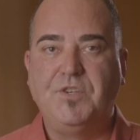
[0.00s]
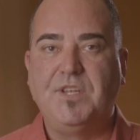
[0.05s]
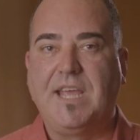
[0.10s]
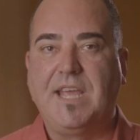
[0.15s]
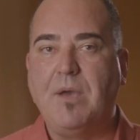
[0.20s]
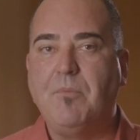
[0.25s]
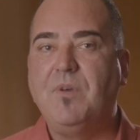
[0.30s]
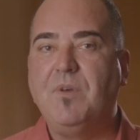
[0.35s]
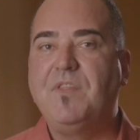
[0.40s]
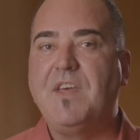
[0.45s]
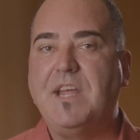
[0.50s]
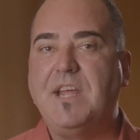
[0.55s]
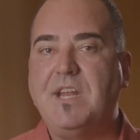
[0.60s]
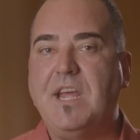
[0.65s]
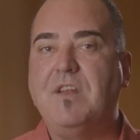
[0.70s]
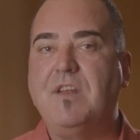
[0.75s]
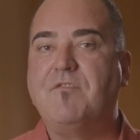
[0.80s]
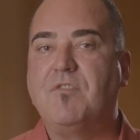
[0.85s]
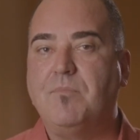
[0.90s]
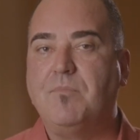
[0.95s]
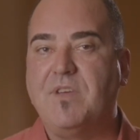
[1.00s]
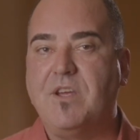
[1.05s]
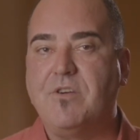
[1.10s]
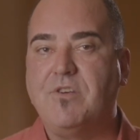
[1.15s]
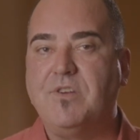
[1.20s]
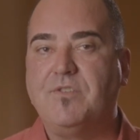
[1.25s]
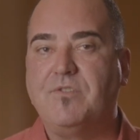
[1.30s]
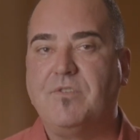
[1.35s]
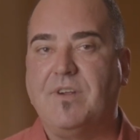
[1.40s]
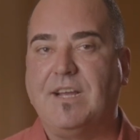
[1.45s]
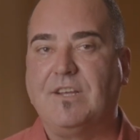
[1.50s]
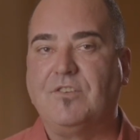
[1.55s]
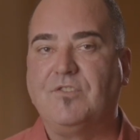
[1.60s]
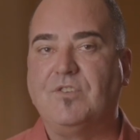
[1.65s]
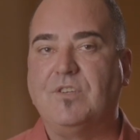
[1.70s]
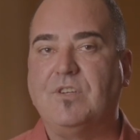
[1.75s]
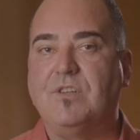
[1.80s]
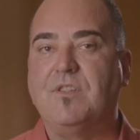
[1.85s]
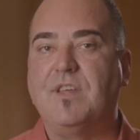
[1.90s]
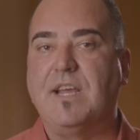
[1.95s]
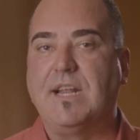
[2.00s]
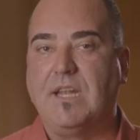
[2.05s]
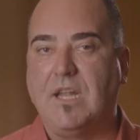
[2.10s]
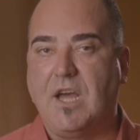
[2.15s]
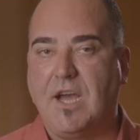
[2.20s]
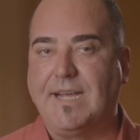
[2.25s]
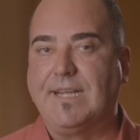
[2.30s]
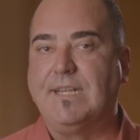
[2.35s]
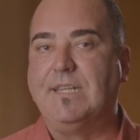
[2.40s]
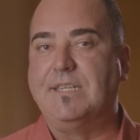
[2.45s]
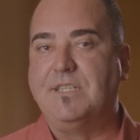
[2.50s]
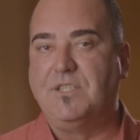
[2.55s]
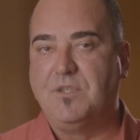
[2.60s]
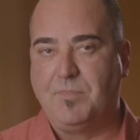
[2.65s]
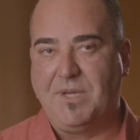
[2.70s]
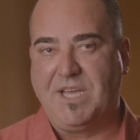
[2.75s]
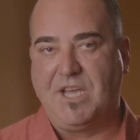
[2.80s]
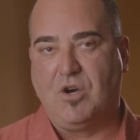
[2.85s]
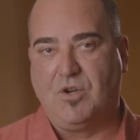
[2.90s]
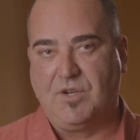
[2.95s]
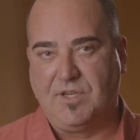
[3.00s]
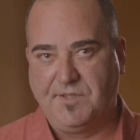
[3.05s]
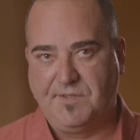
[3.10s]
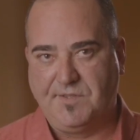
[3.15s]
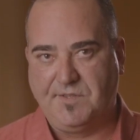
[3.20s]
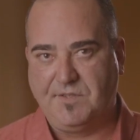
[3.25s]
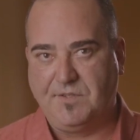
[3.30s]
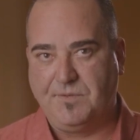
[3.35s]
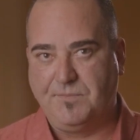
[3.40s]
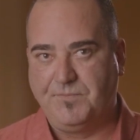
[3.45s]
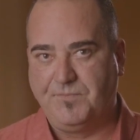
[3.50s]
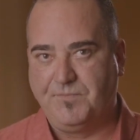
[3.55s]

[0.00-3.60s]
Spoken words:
To get what they need from their interaction, they're likely to be honest.